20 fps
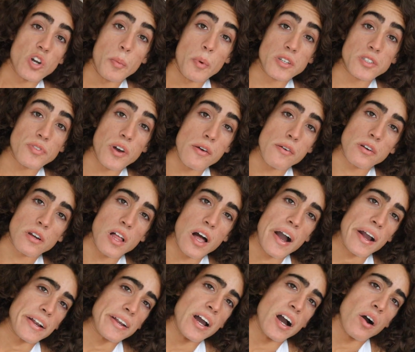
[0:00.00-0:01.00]
It's almost 5
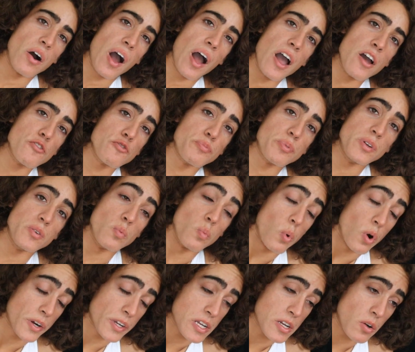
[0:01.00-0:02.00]
o'clock now. I've
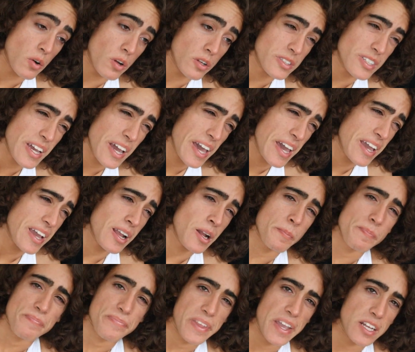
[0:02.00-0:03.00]
been working all day,